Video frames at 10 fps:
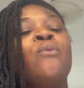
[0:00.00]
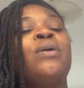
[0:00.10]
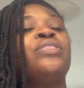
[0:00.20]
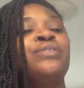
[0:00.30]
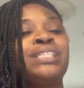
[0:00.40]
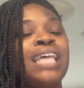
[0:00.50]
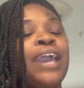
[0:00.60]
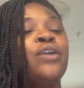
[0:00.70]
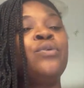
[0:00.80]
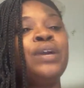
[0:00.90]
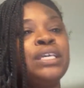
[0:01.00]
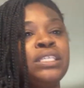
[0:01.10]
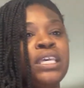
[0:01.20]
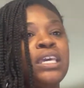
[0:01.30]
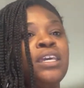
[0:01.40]
whether it's like
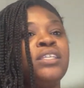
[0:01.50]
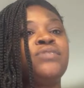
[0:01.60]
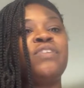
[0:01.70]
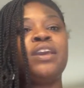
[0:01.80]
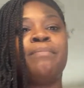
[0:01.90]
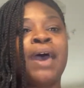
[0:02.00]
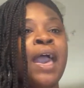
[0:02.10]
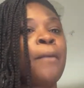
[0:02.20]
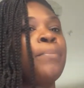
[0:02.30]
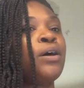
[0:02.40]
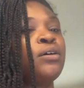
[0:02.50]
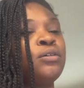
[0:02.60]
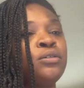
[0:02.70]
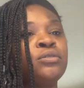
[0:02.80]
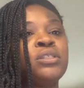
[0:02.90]
quizzes, feedback,
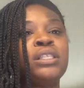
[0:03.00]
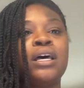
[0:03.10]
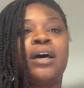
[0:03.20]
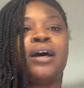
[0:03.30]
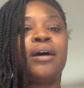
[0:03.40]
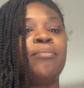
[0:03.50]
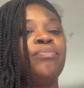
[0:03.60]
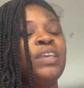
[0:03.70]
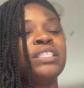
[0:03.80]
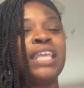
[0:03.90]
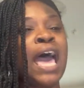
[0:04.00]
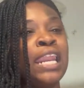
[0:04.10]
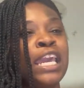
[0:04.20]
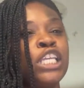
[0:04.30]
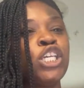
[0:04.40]
polls, things of
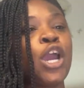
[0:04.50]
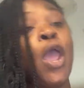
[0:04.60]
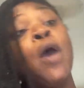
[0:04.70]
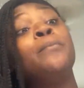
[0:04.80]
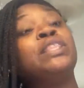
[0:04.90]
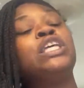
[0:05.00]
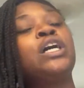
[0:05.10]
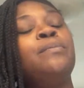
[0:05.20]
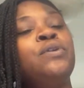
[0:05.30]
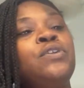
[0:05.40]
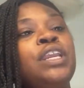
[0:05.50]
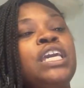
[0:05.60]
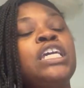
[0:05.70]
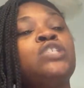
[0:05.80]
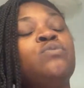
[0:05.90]
that nature. But the
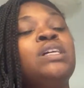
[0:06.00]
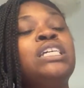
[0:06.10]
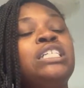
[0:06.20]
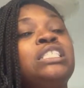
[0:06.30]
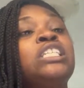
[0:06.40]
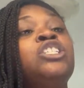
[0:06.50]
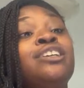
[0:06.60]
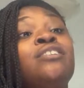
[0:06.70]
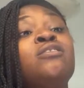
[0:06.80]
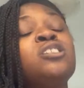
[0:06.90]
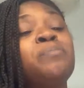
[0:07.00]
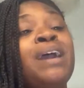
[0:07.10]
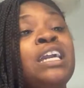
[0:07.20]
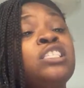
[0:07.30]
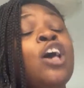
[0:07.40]
community is really just a general
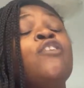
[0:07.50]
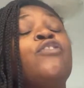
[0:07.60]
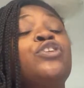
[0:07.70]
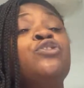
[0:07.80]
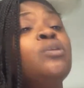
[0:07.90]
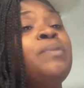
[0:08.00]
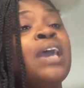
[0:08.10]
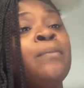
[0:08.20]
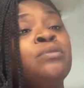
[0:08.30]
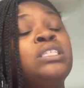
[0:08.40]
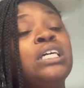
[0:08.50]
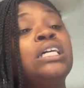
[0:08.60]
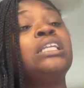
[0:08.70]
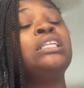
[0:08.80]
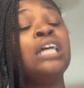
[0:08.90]
space for you to be able
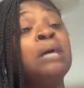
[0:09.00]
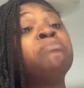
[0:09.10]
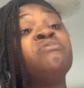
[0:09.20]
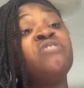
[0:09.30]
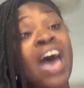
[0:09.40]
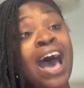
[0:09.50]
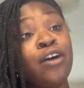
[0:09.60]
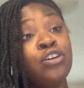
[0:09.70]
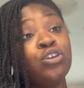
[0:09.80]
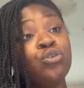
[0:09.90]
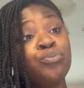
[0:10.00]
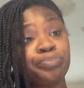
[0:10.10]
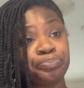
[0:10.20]
to dump value.